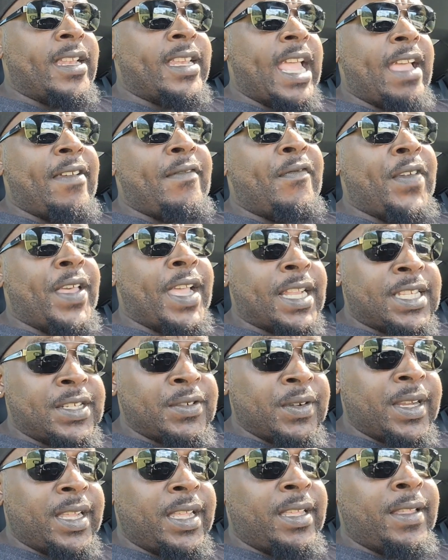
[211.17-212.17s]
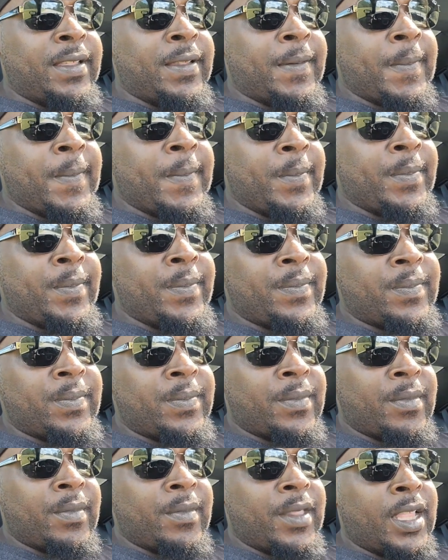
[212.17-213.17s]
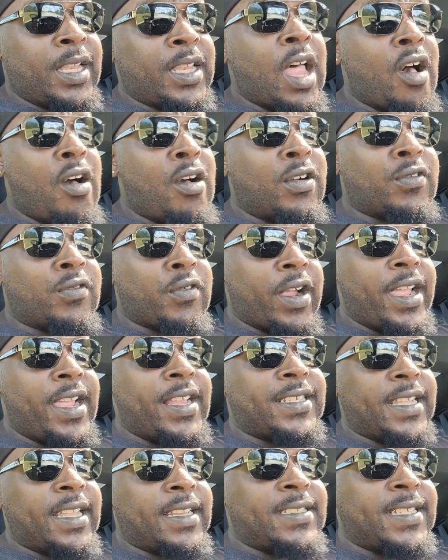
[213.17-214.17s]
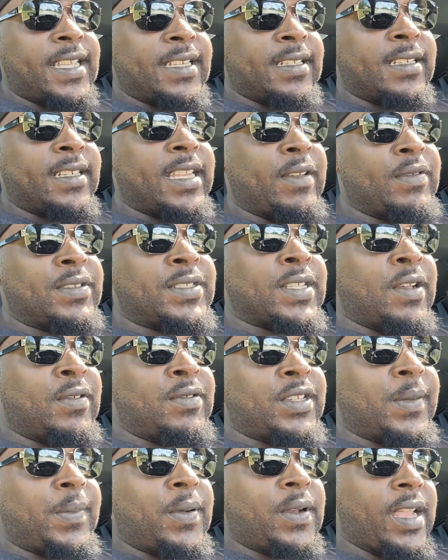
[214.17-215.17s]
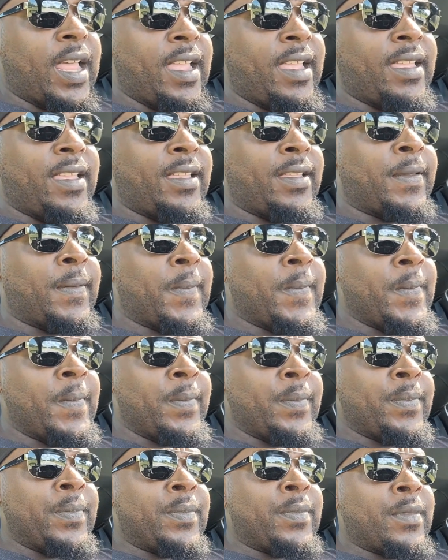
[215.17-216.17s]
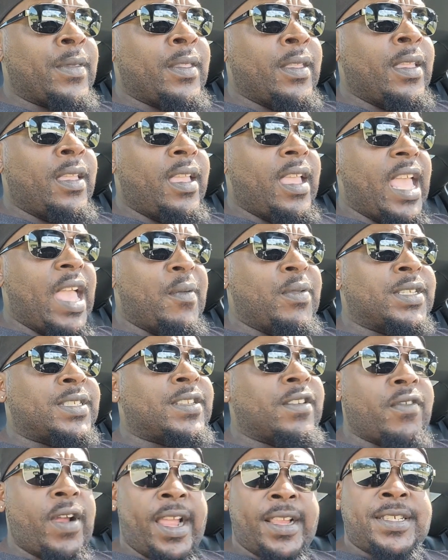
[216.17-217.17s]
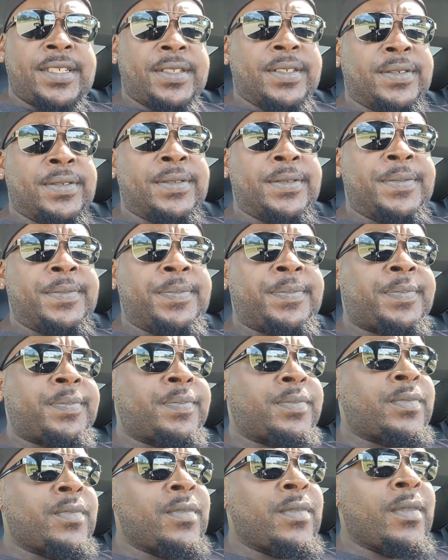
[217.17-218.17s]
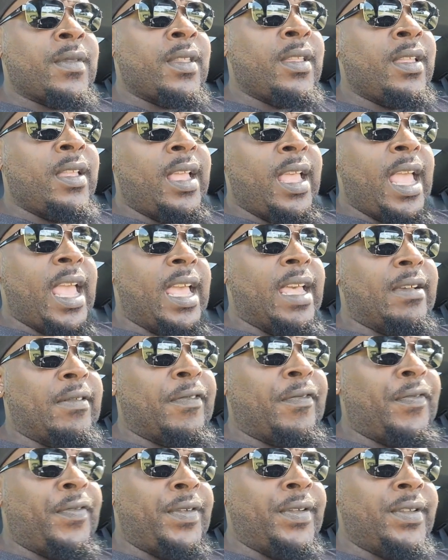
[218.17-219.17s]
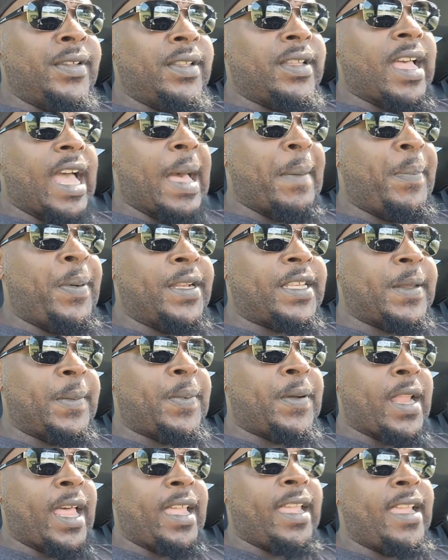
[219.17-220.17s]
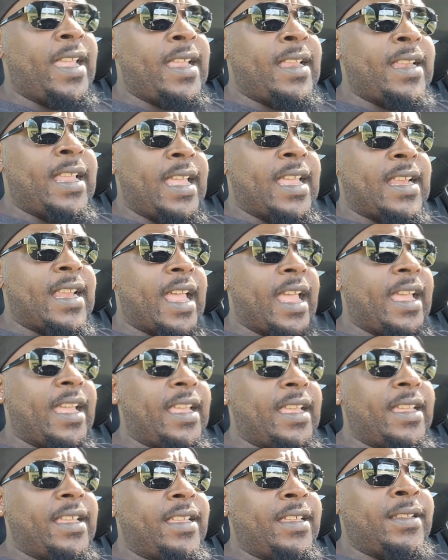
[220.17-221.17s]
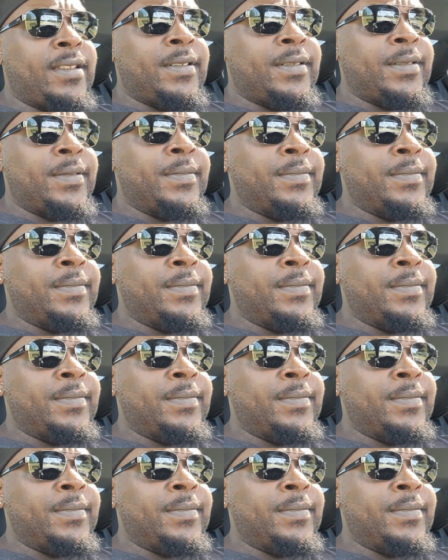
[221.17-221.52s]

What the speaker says: that Victory long-range antenna that was on the plane, it was directional. If I put the plane in a